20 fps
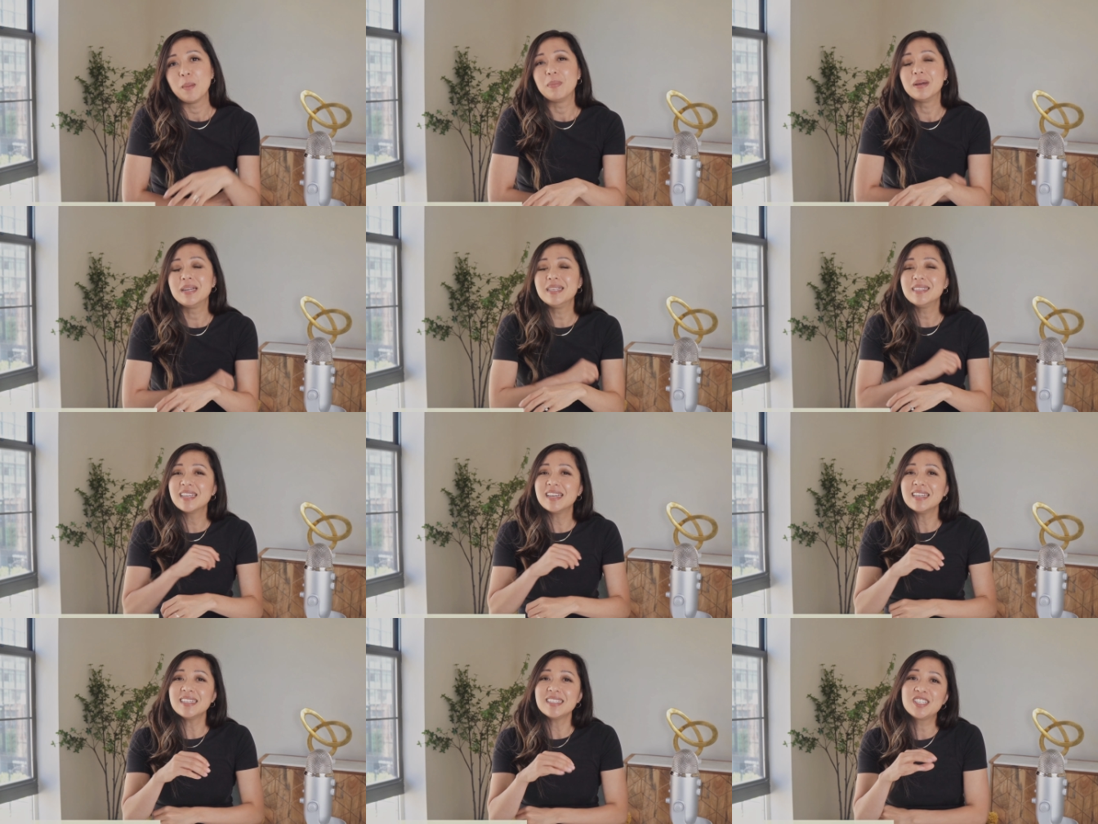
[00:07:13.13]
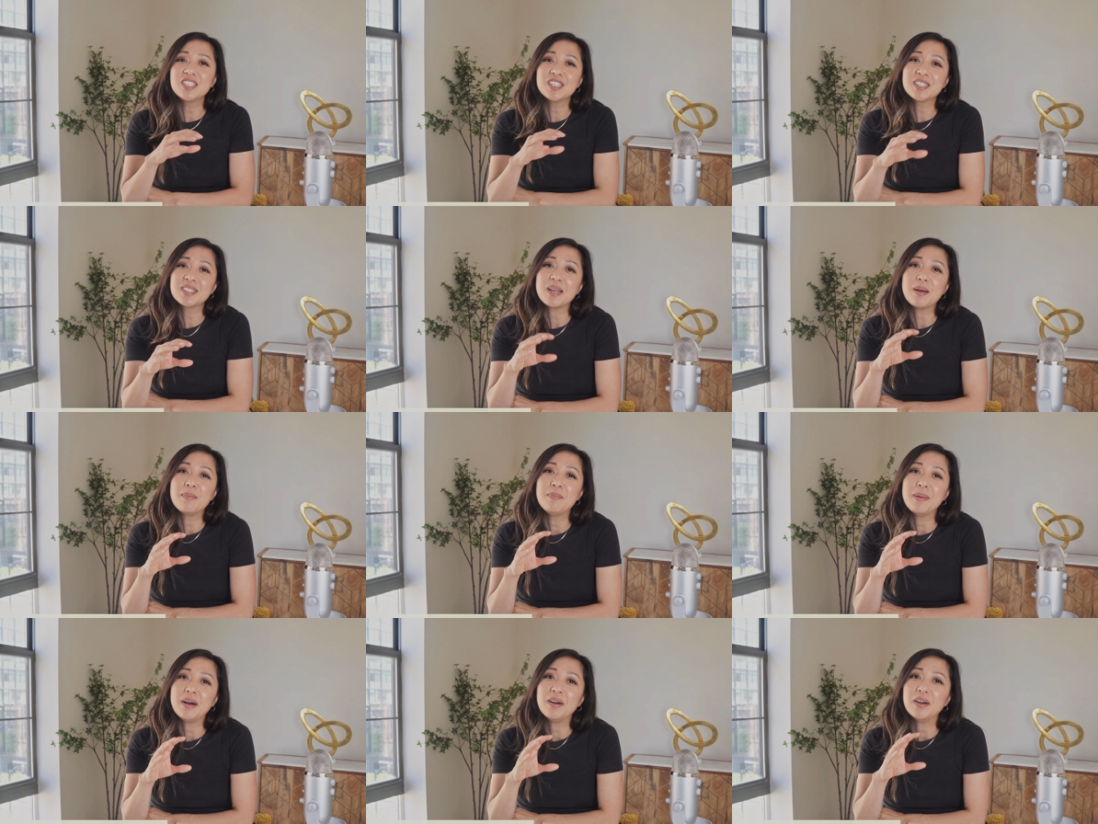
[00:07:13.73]
But it's not just
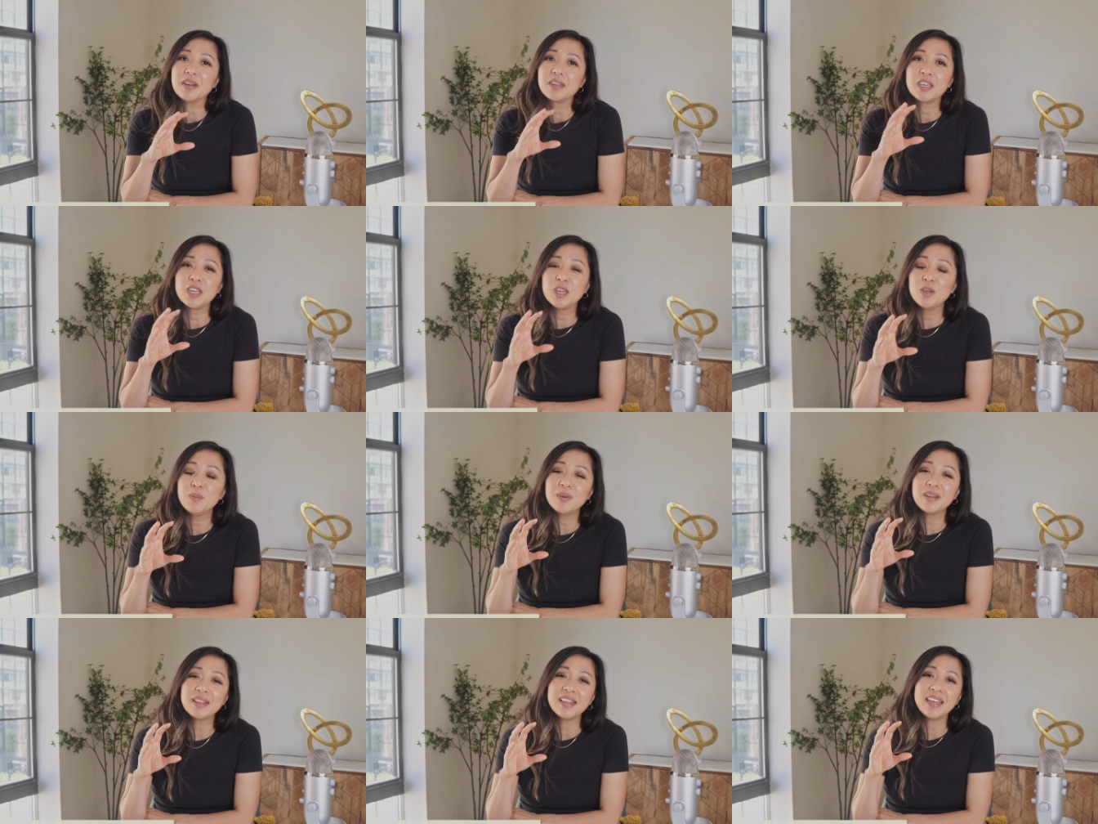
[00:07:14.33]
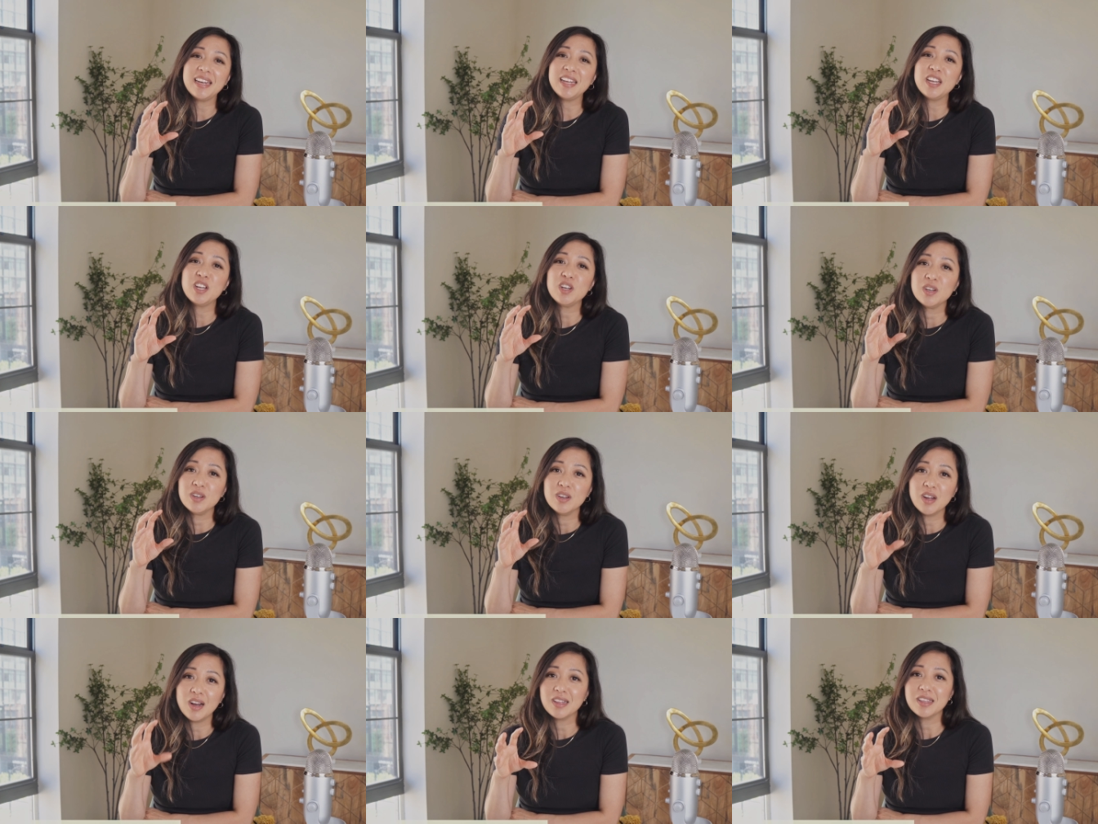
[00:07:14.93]
about accumulating
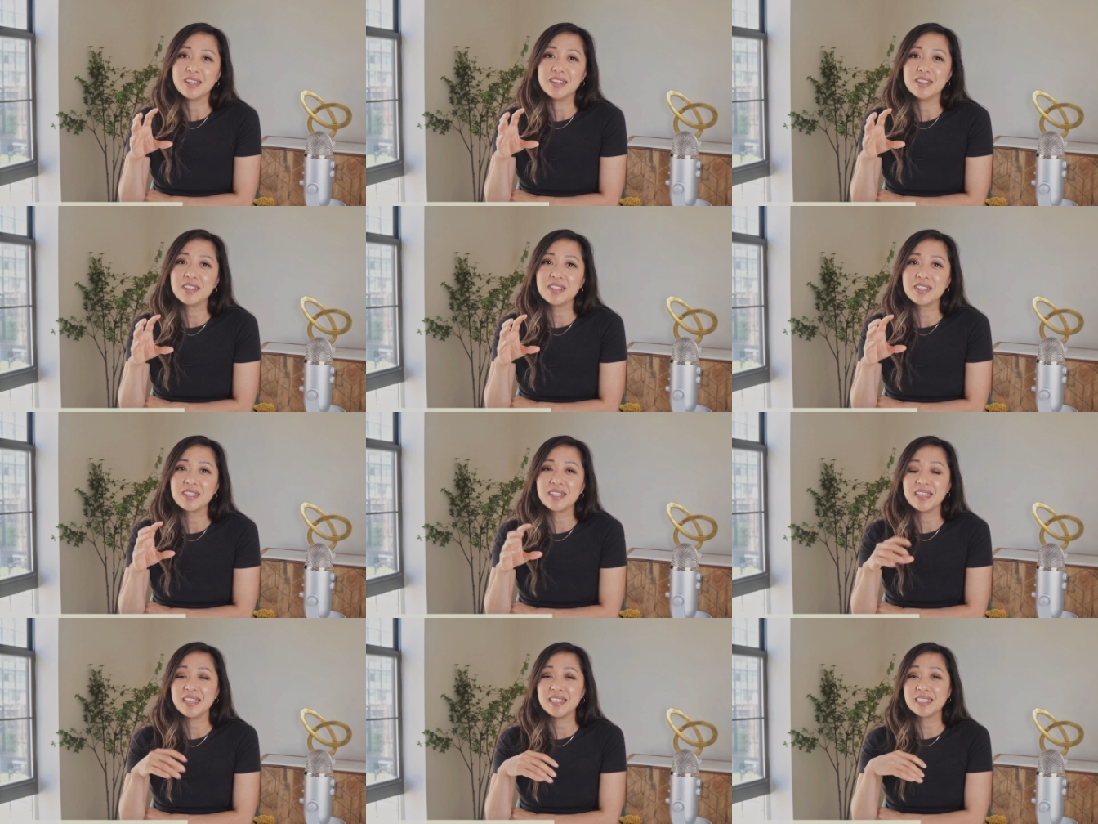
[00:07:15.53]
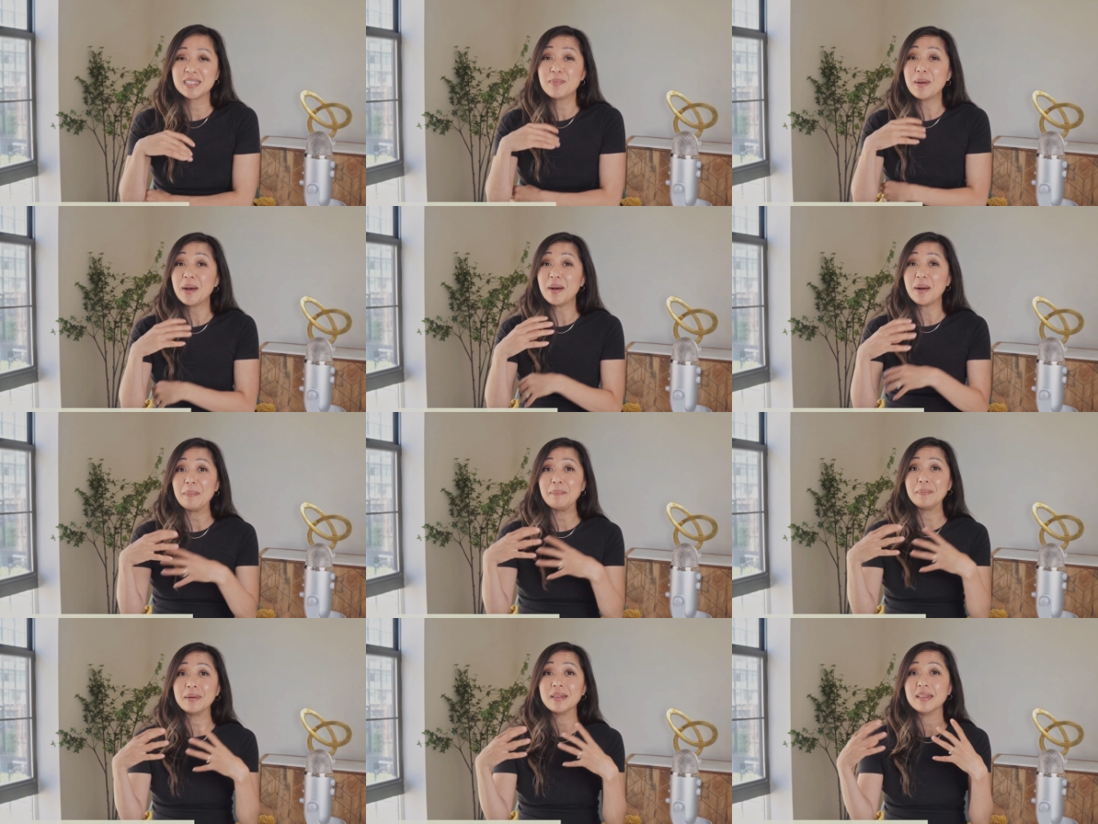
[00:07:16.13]
knowledge, it's about
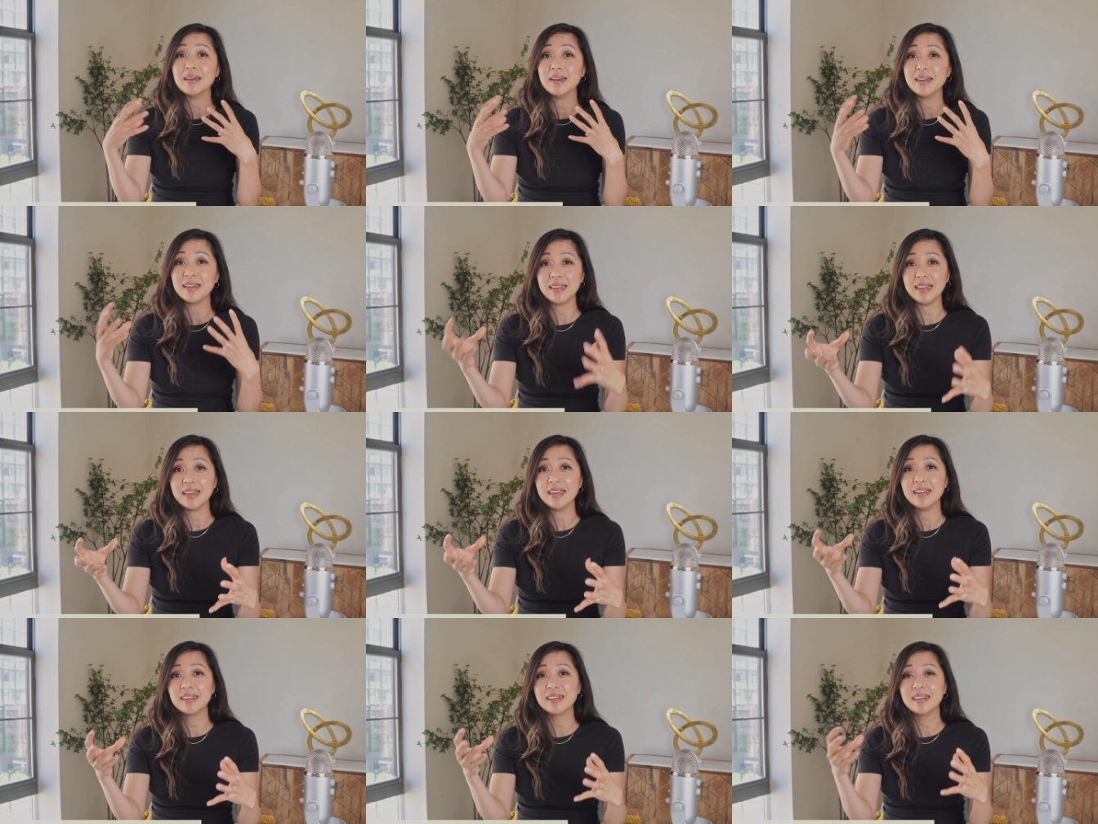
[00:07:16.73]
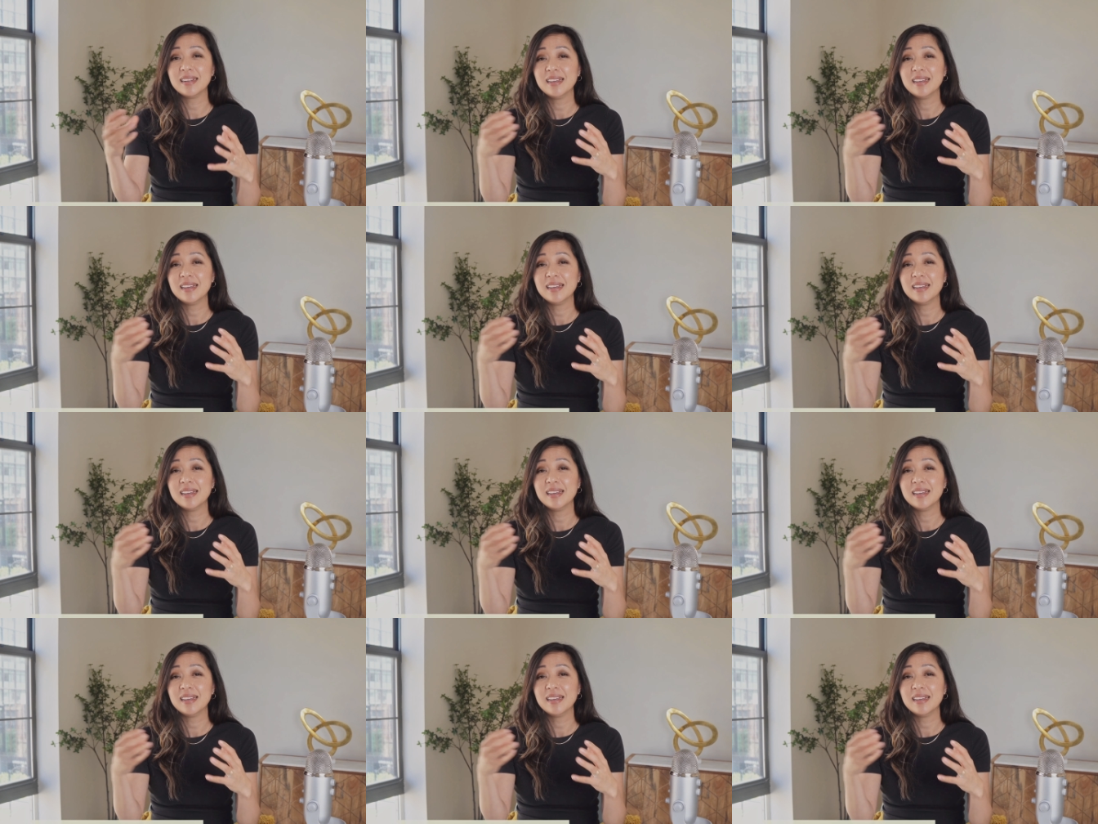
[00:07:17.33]
applying it.